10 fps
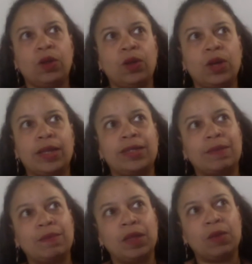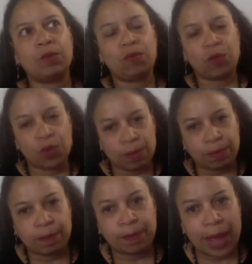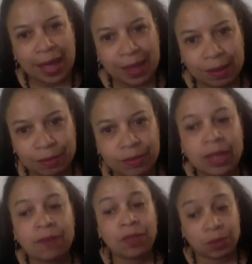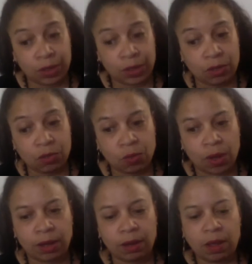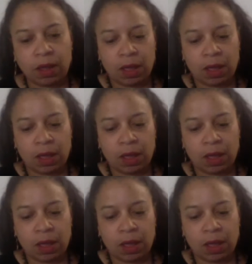look at something for the prabhav, if there is one,